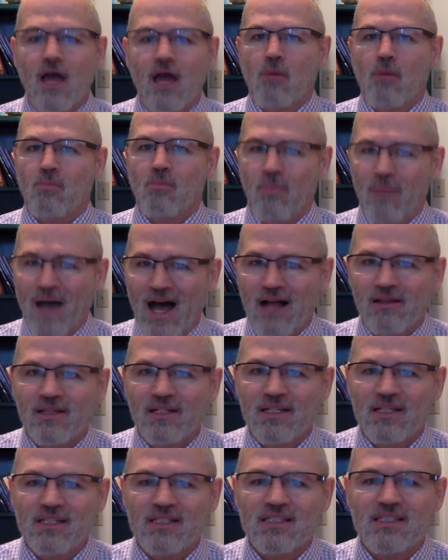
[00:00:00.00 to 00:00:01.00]

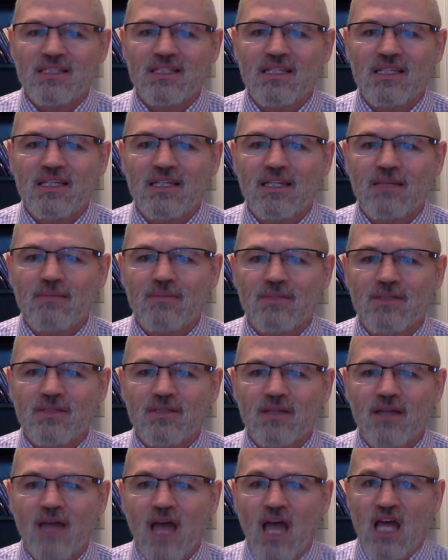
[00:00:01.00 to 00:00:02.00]
balloting
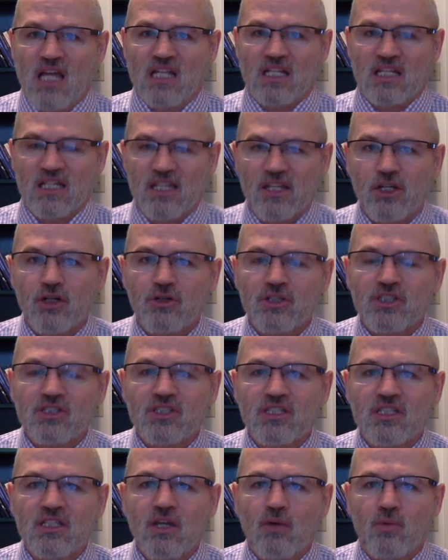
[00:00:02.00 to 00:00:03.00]
schemes,
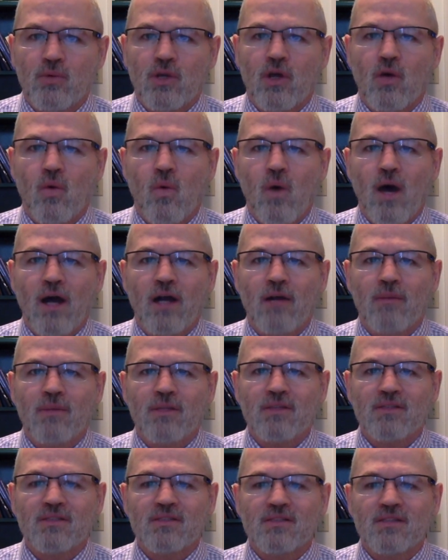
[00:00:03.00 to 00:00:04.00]
literacy
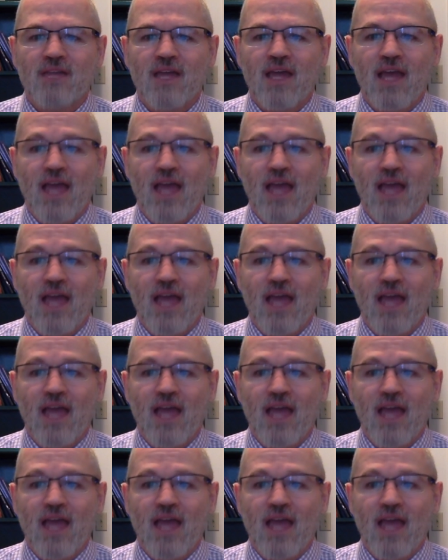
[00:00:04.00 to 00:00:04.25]
requirements,